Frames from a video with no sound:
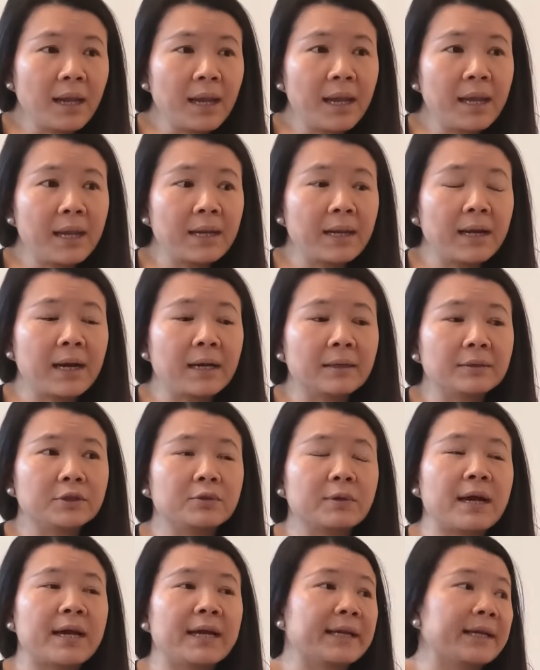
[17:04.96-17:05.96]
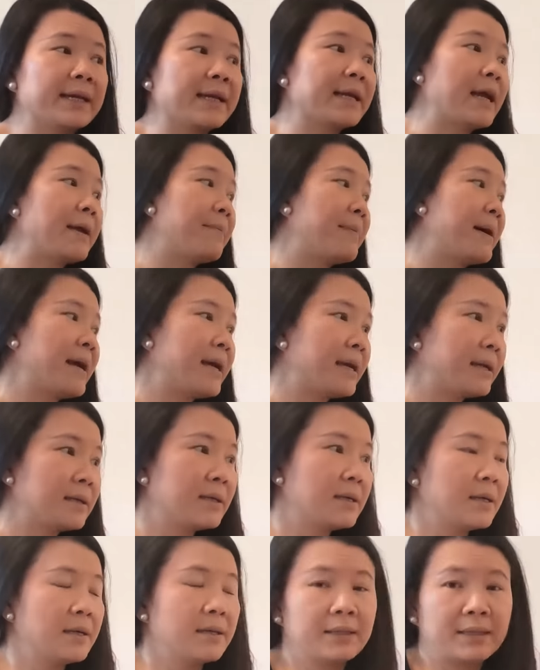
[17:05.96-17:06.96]
And uh, do I can I buy
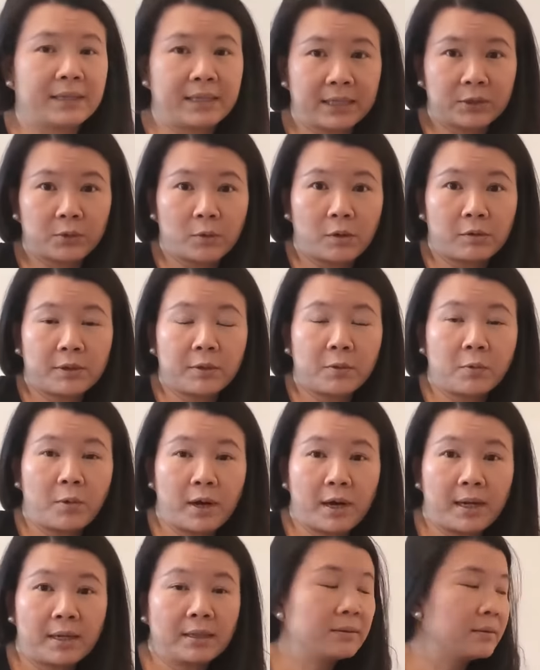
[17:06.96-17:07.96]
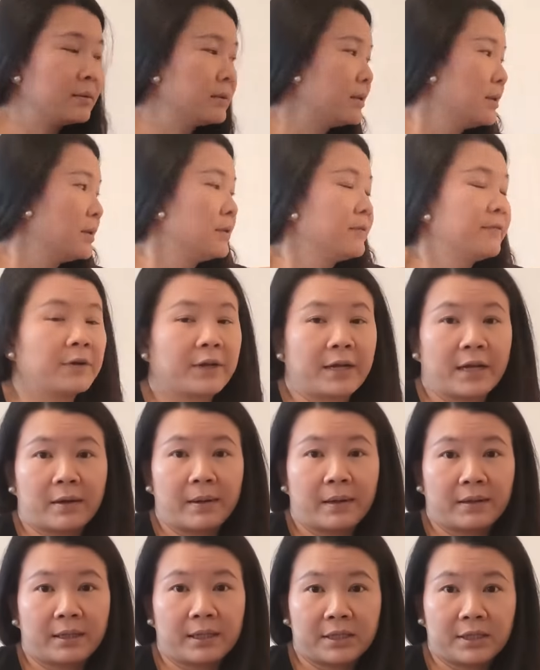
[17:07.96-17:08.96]
this only one? Forget
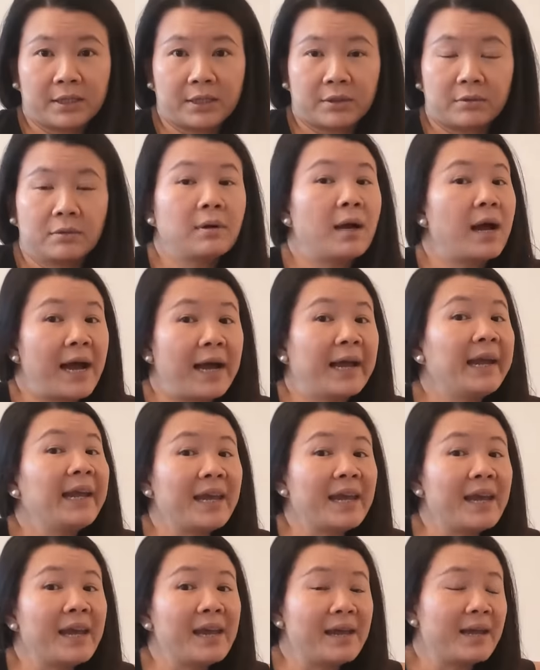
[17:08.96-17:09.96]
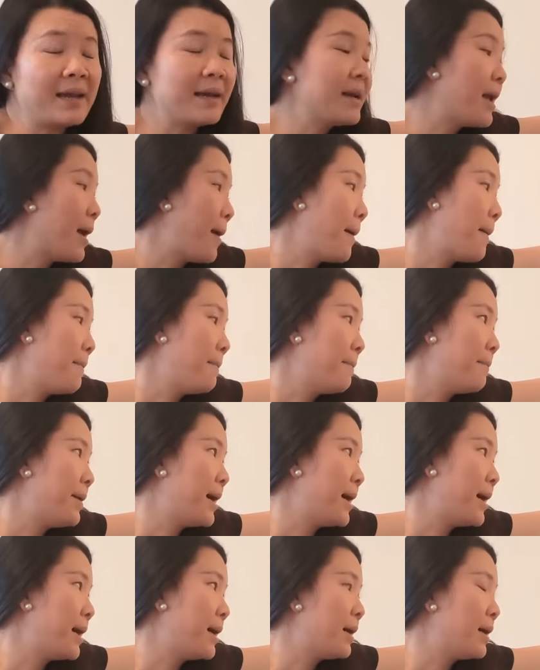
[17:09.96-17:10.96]
about these two. I can,
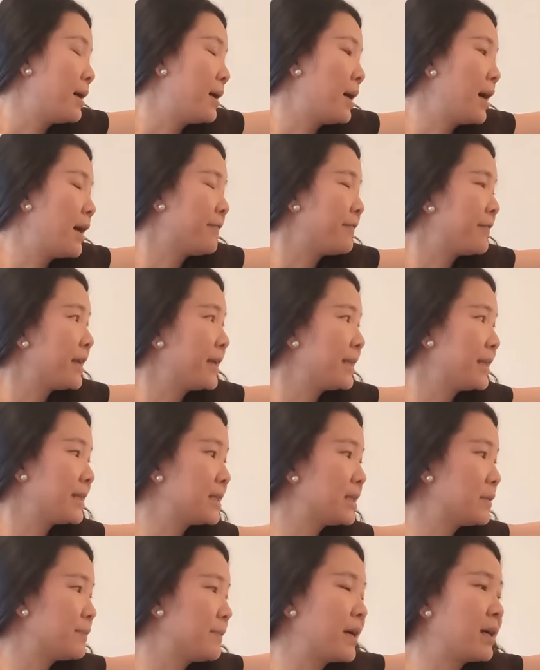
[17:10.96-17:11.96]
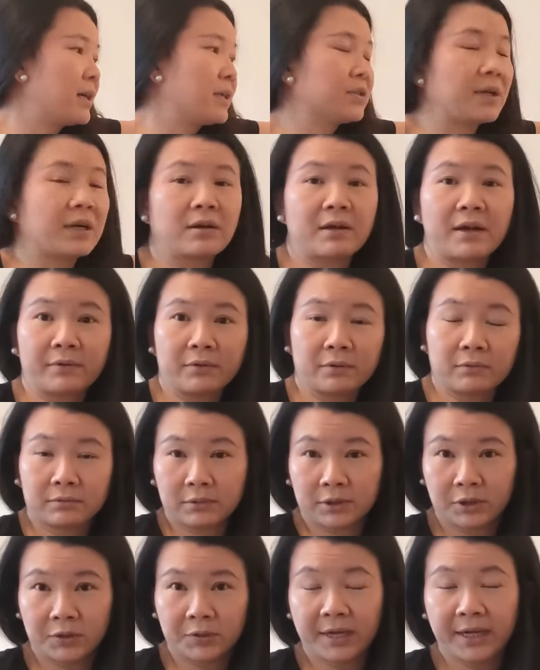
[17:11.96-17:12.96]
but I feel like this is better so I don't have to
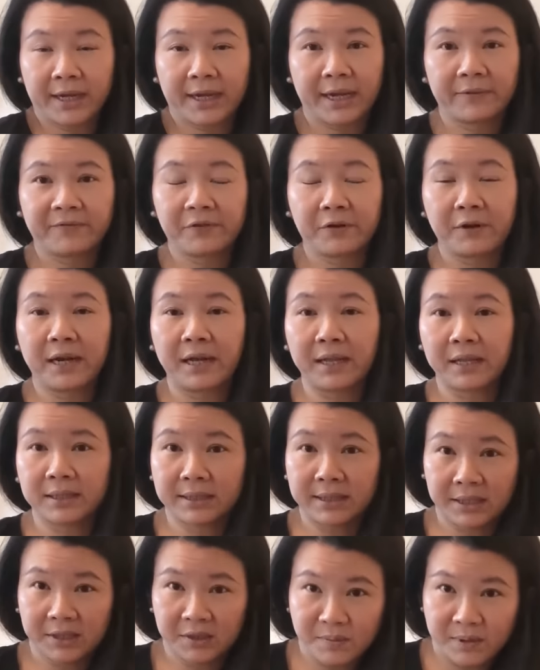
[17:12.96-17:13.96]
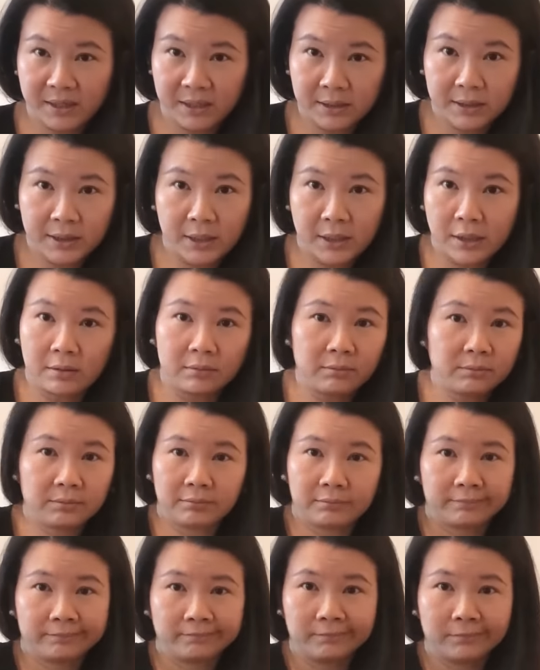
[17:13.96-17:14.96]
do it again for another six months, you know.
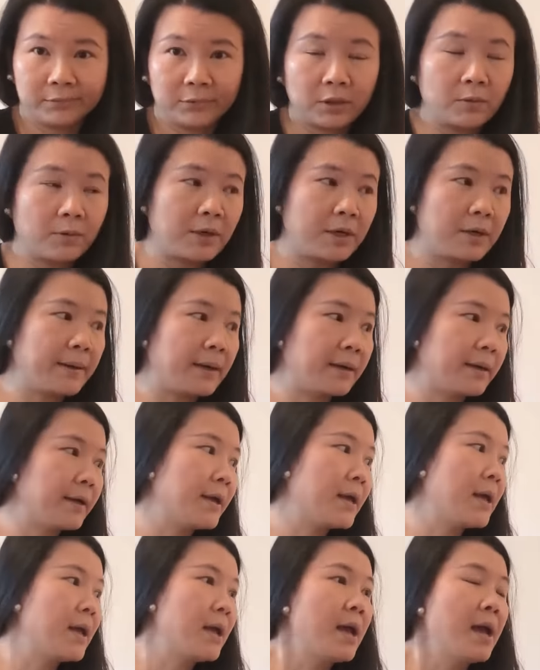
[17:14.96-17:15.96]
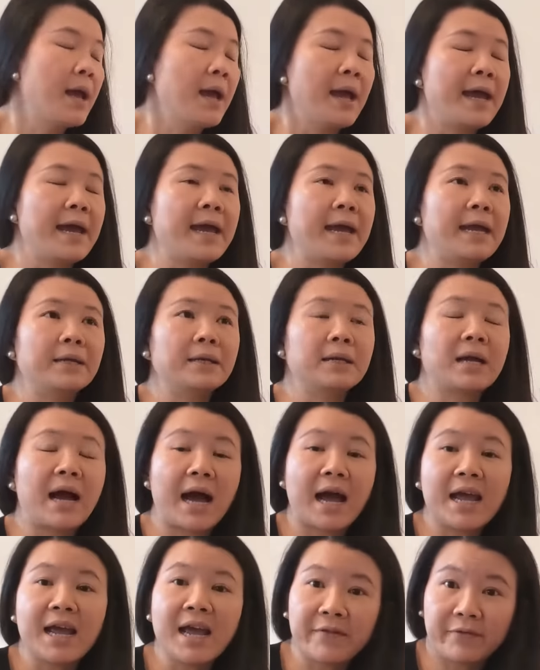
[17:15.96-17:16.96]
No worry about it. And
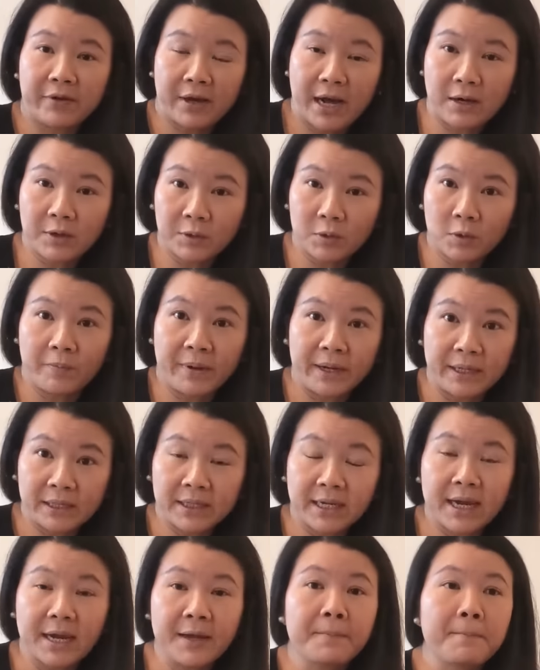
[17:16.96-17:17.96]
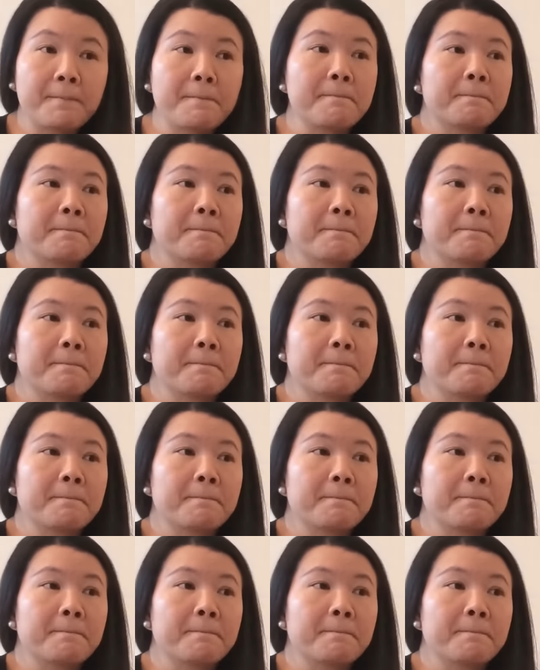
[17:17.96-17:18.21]
I have a household budget